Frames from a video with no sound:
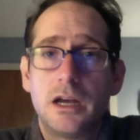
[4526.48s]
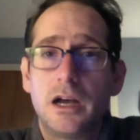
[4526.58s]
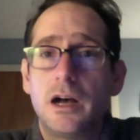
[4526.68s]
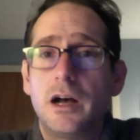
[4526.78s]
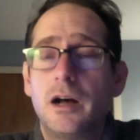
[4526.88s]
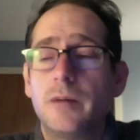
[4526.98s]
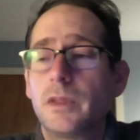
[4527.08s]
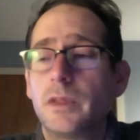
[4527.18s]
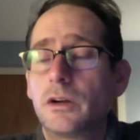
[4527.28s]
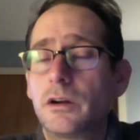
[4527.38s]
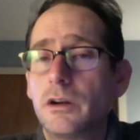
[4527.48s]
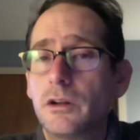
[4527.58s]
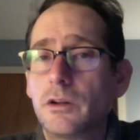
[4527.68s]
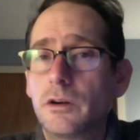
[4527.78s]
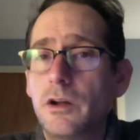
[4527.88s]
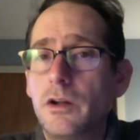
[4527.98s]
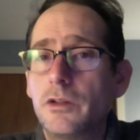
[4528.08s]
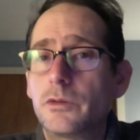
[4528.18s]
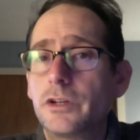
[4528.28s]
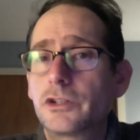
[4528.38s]
um, learn learn all
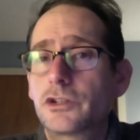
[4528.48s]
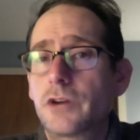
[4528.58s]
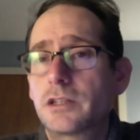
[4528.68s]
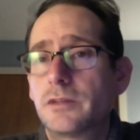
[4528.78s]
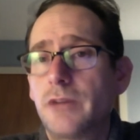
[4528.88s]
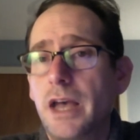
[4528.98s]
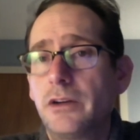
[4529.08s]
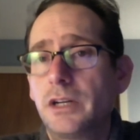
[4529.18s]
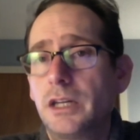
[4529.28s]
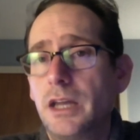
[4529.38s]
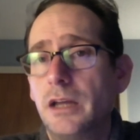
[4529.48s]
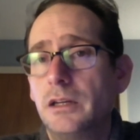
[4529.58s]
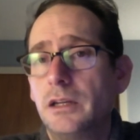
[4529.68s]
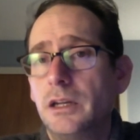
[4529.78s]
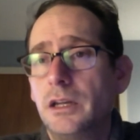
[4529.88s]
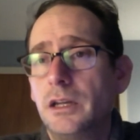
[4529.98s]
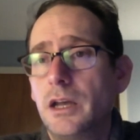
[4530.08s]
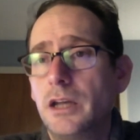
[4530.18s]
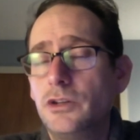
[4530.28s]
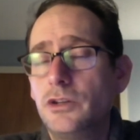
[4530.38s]
the real tricks of how to get
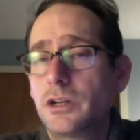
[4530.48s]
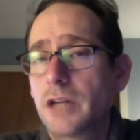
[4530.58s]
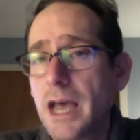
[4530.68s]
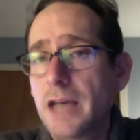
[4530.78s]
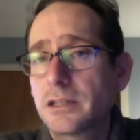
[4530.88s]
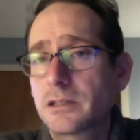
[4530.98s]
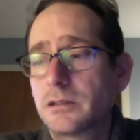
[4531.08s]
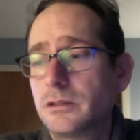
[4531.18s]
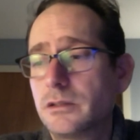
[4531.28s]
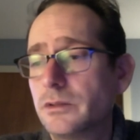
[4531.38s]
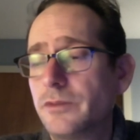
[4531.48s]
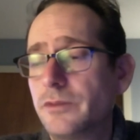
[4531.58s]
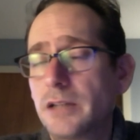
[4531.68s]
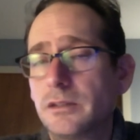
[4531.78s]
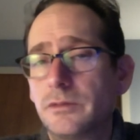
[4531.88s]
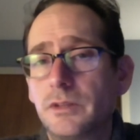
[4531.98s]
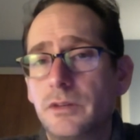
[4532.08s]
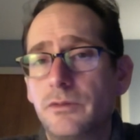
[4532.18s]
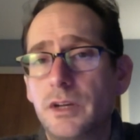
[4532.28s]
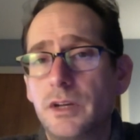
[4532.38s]
uh, use your cast to effectively
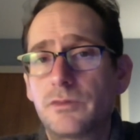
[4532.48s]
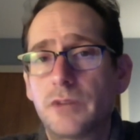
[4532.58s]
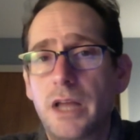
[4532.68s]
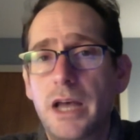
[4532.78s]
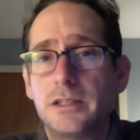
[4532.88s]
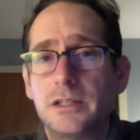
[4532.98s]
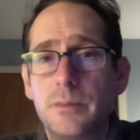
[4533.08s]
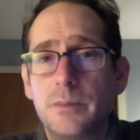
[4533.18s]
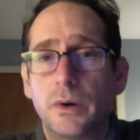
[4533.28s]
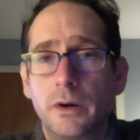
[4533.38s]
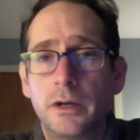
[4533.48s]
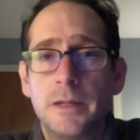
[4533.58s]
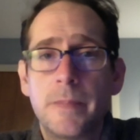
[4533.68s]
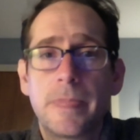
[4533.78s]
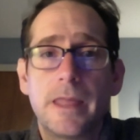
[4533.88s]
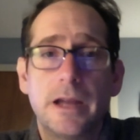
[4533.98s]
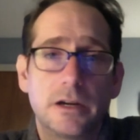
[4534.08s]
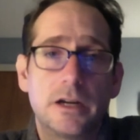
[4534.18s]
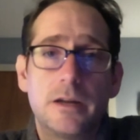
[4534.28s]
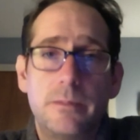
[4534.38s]
fish flies deeper and you're
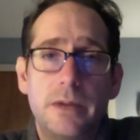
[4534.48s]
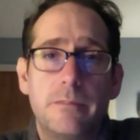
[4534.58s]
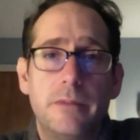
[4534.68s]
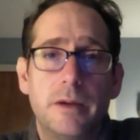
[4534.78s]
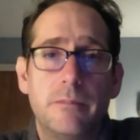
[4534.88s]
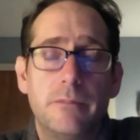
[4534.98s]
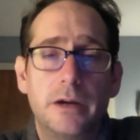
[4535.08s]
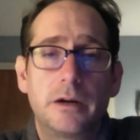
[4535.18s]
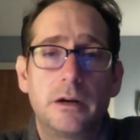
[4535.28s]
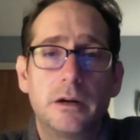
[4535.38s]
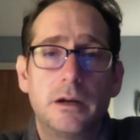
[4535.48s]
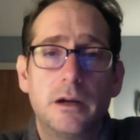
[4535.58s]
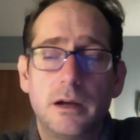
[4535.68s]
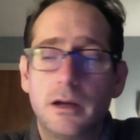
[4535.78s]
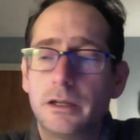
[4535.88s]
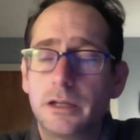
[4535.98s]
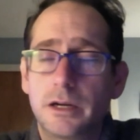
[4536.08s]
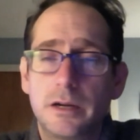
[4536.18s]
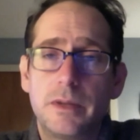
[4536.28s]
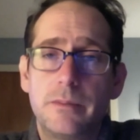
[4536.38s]
going to be a, a better uh, you're
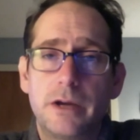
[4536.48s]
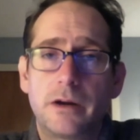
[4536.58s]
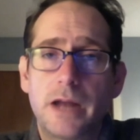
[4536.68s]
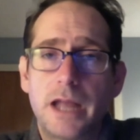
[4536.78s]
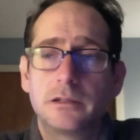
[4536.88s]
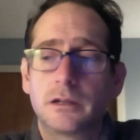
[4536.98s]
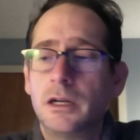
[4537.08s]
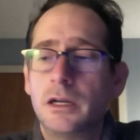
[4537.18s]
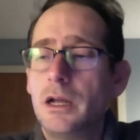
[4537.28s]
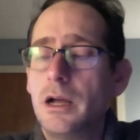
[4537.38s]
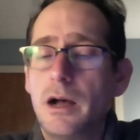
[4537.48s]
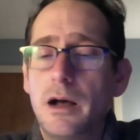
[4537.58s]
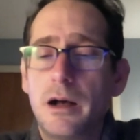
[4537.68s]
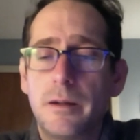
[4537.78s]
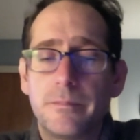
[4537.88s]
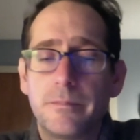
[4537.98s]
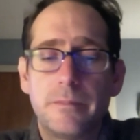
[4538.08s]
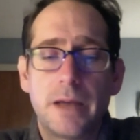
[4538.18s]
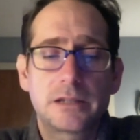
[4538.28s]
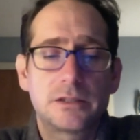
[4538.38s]
going to be a better angler um,
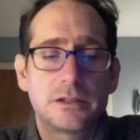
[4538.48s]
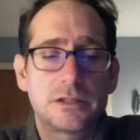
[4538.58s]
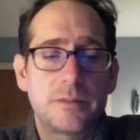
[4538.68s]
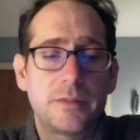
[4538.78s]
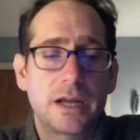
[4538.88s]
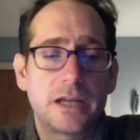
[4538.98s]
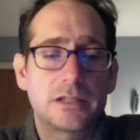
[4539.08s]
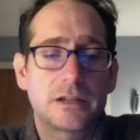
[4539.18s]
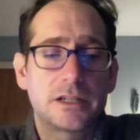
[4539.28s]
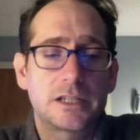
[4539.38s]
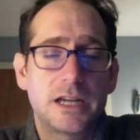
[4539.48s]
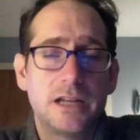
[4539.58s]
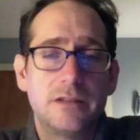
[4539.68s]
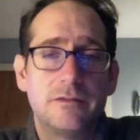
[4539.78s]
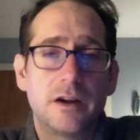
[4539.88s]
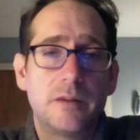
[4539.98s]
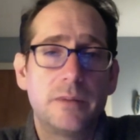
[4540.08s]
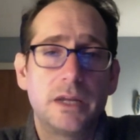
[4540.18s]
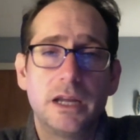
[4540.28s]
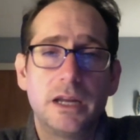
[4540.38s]
back to something i started to say in the very
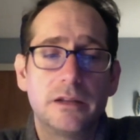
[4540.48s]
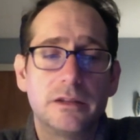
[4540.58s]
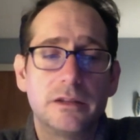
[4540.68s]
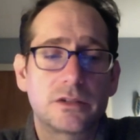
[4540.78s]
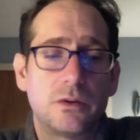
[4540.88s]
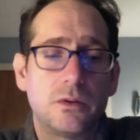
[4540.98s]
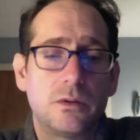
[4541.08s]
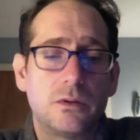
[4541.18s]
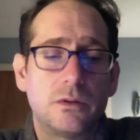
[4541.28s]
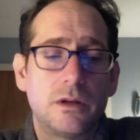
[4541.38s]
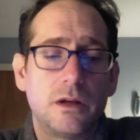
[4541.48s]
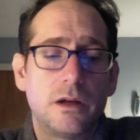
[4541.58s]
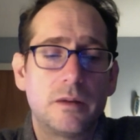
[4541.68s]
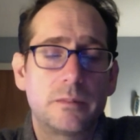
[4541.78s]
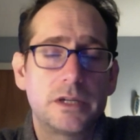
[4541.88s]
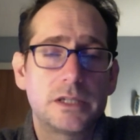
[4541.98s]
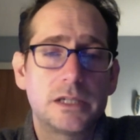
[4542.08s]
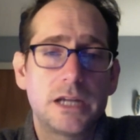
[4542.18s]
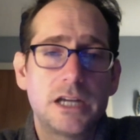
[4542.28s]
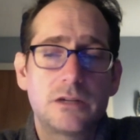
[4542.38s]
beginning of this whole uh,
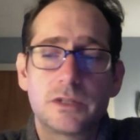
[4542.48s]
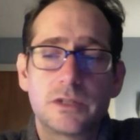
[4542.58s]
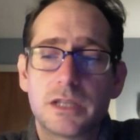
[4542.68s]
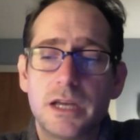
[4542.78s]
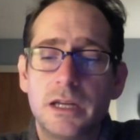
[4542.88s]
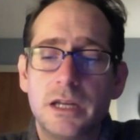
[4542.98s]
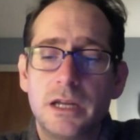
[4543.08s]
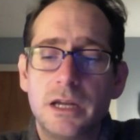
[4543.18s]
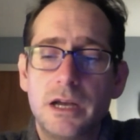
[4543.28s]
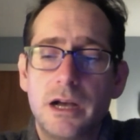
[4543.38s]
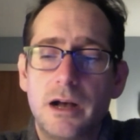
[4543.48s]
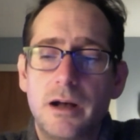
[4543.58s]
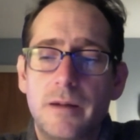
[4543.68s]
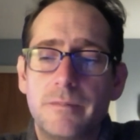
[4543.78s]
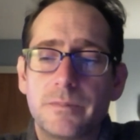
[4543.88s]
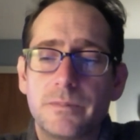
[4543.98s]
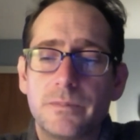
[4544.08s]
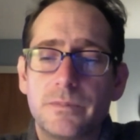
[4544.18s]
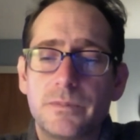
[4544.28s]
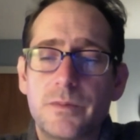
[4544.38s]
presentation was that um,
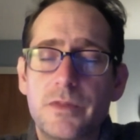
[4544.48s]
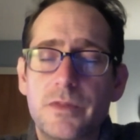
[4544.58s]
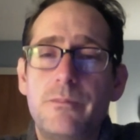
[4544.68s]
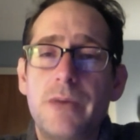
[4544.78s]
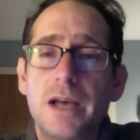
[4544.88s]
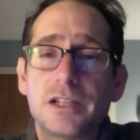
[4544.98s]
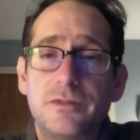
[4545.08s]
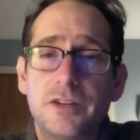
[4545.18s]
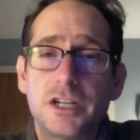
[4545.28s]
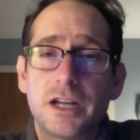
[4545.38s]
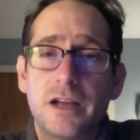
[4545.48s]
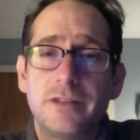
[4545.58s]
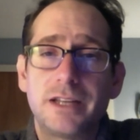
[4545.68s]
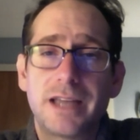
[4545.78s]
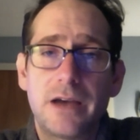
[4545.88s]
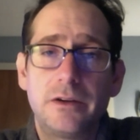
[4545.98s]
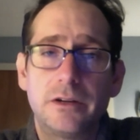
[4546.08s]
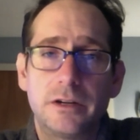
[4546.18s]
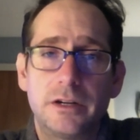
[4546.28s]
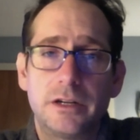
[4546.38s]
some of the best fishing i've encountered